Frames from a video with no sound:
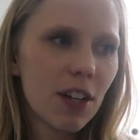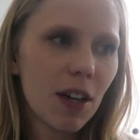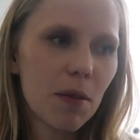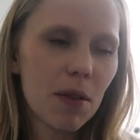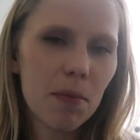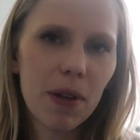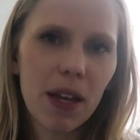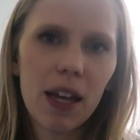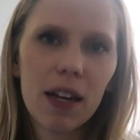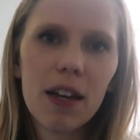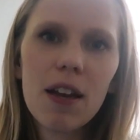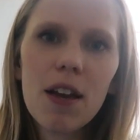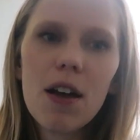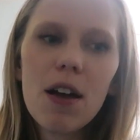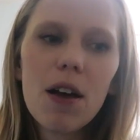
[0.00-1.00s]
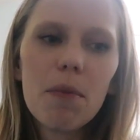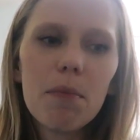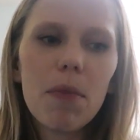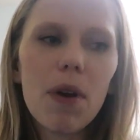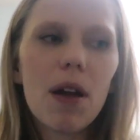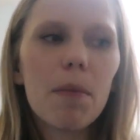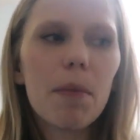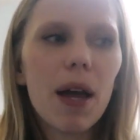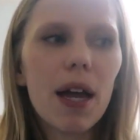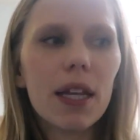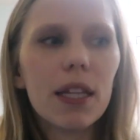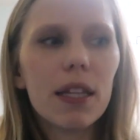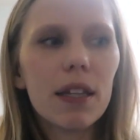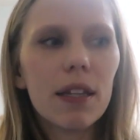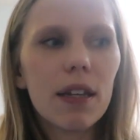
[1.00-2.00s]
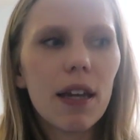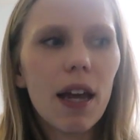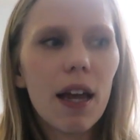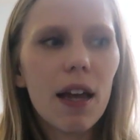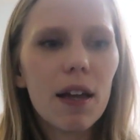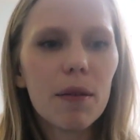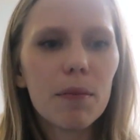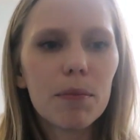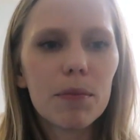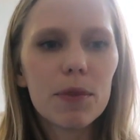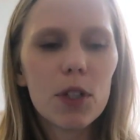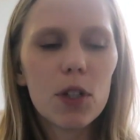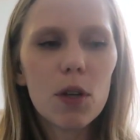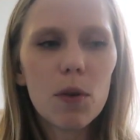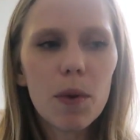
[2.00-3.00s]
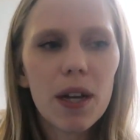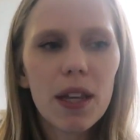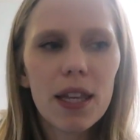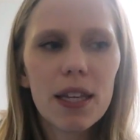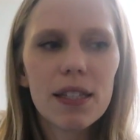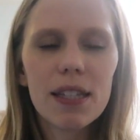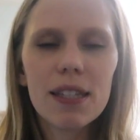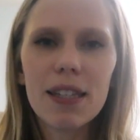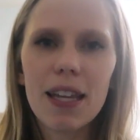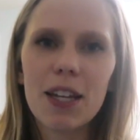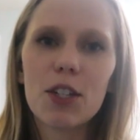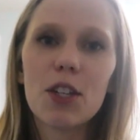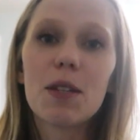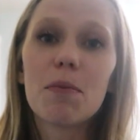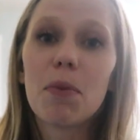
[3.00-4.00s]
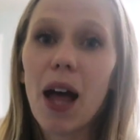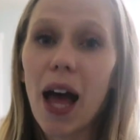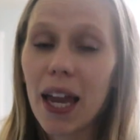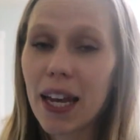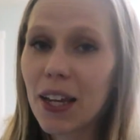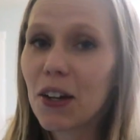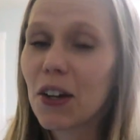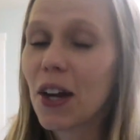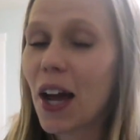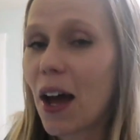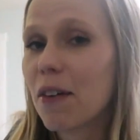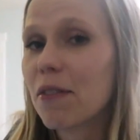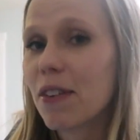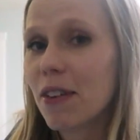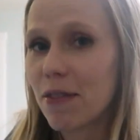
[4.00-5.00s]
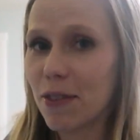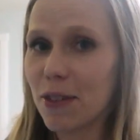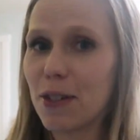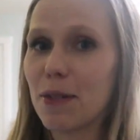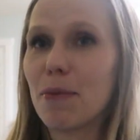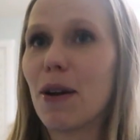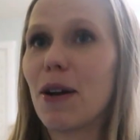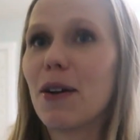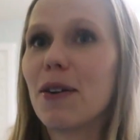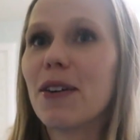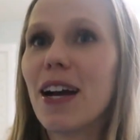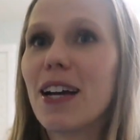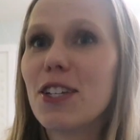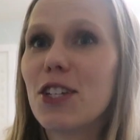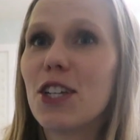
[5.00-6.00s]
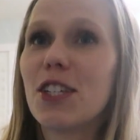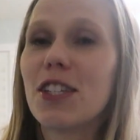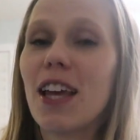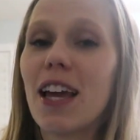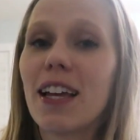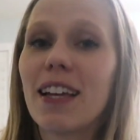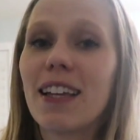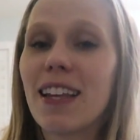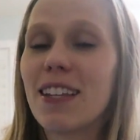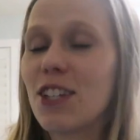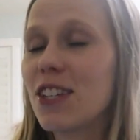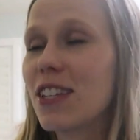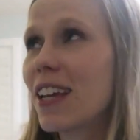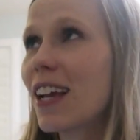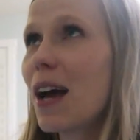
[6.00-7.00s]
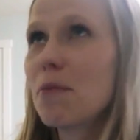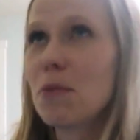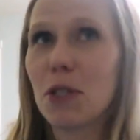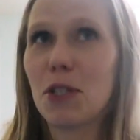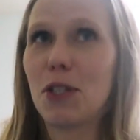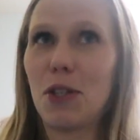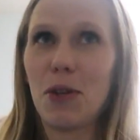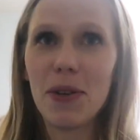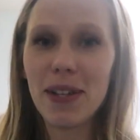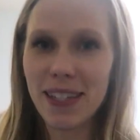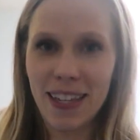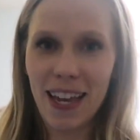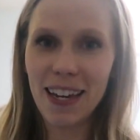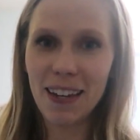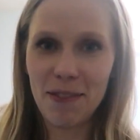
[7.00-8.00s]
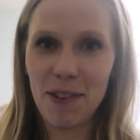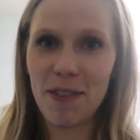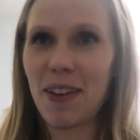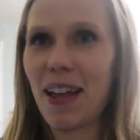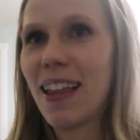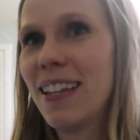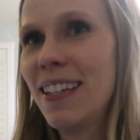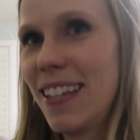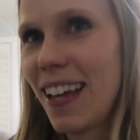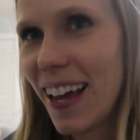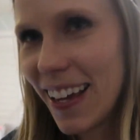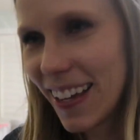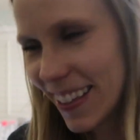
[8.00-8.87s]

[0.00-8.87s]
she comes up again. Mom, I'm, um, do you know where this is? Like she's planning her outfit for tomorrow. And she's uh, like, then she's like, I'm just so excited for Valentine's.